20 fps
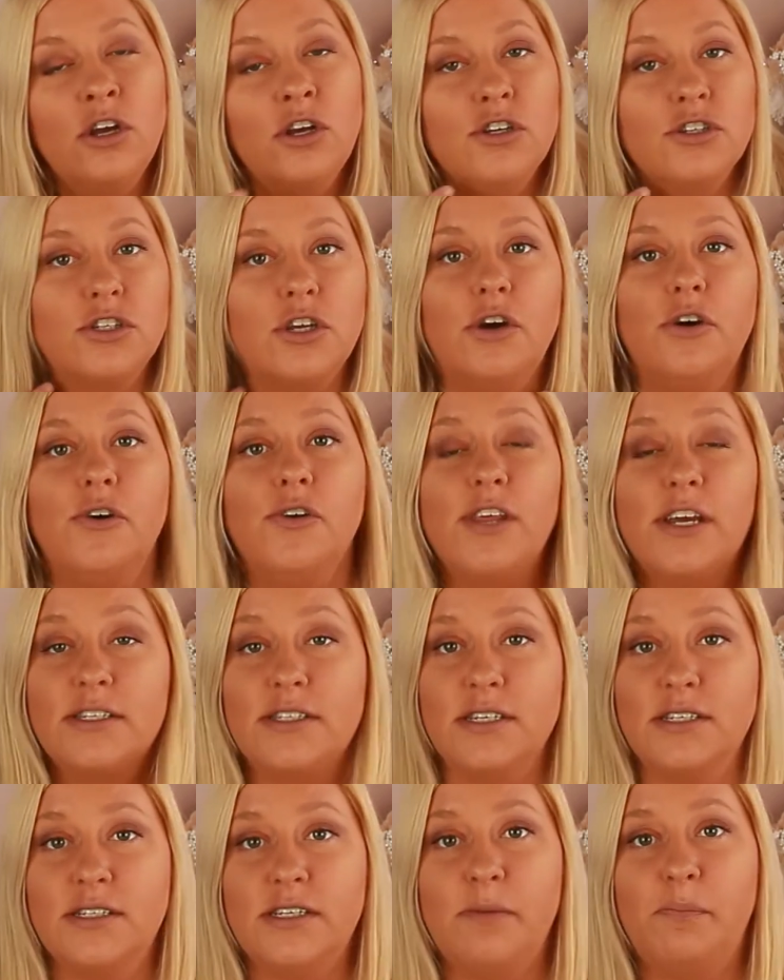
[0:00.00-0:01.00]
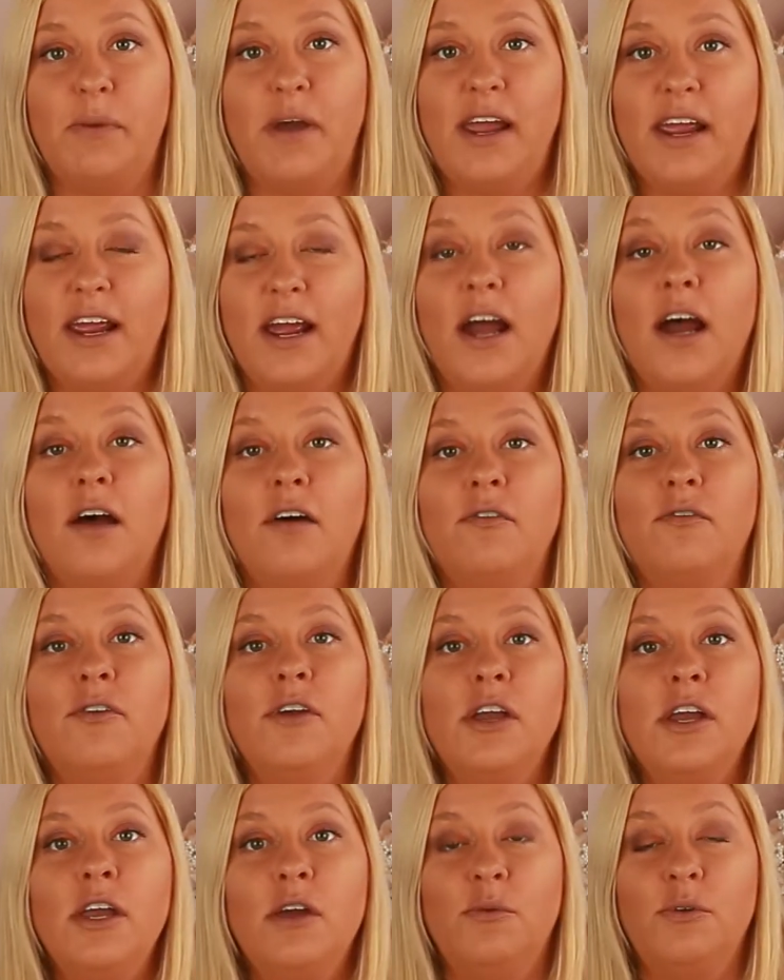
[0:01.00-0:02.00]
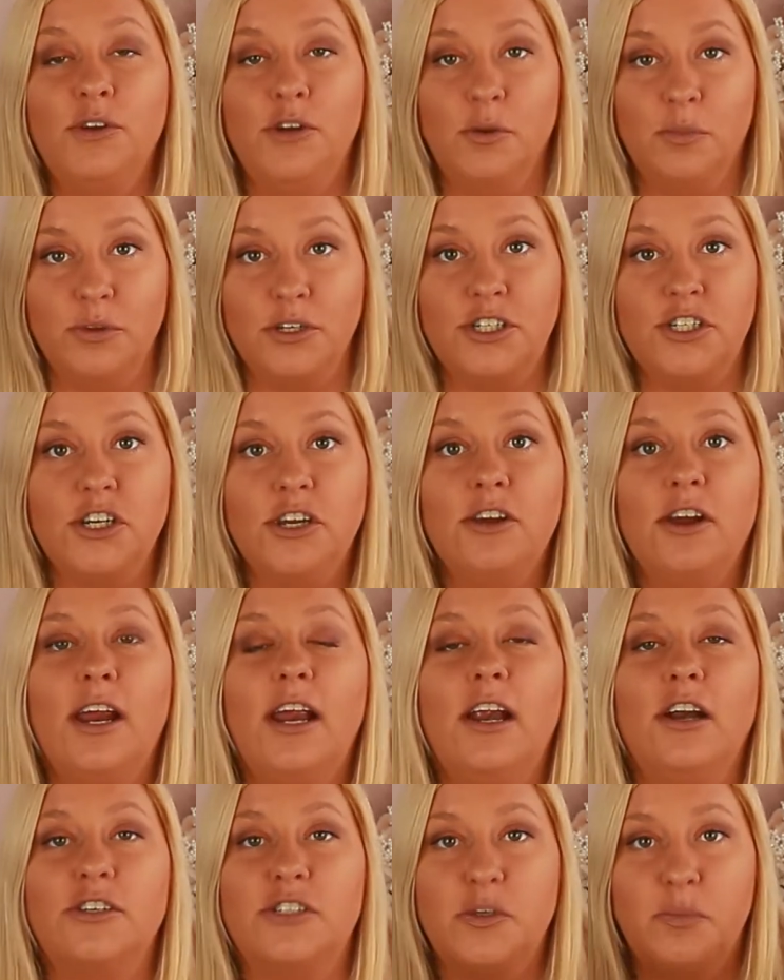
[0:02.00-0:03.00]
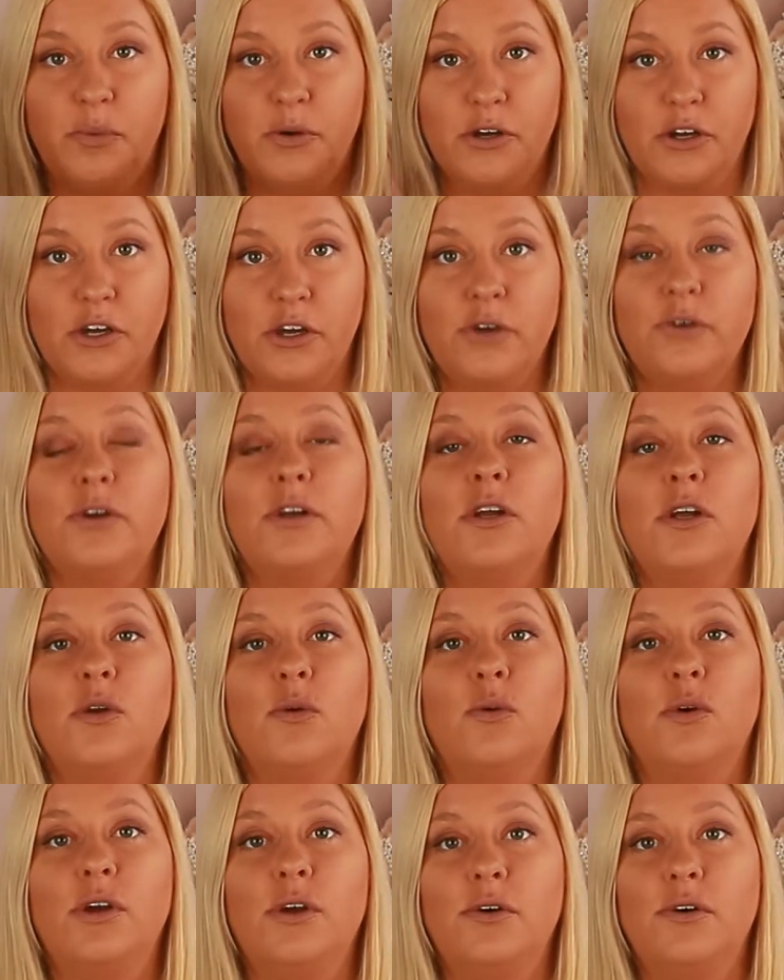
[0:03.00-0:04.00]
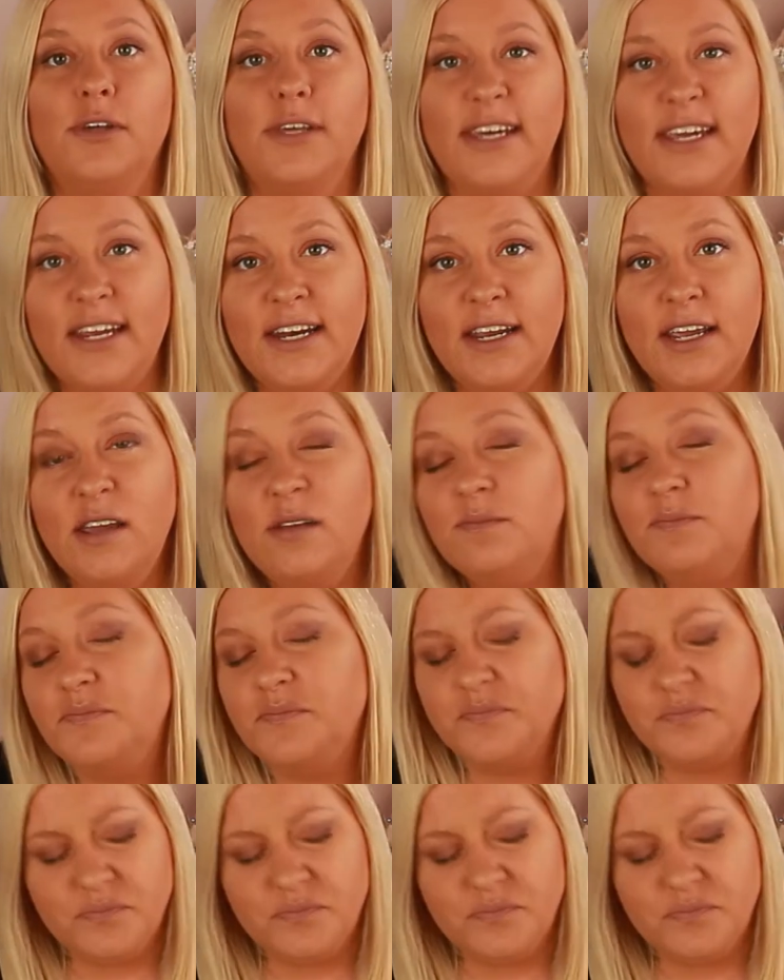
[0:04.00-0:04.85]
So that's a tip I have when you're bleaching your hair, to put coconut oil in it.